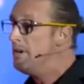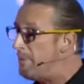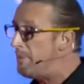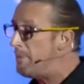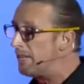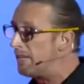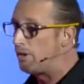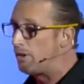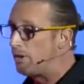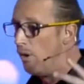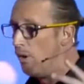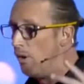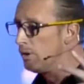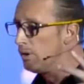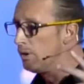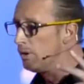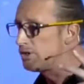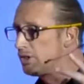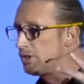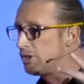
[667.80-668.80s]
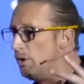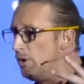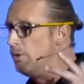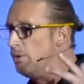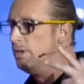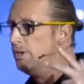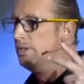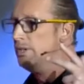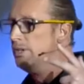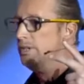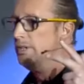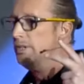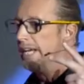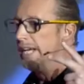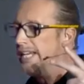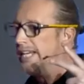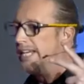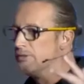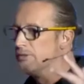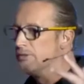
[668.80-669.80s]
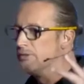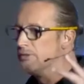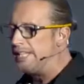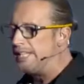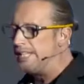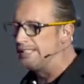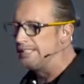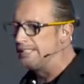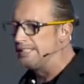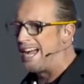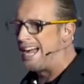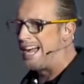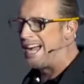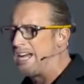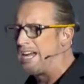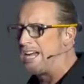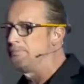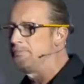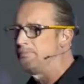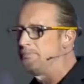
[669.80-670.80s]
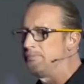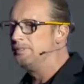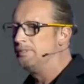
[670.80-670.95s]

but also in real time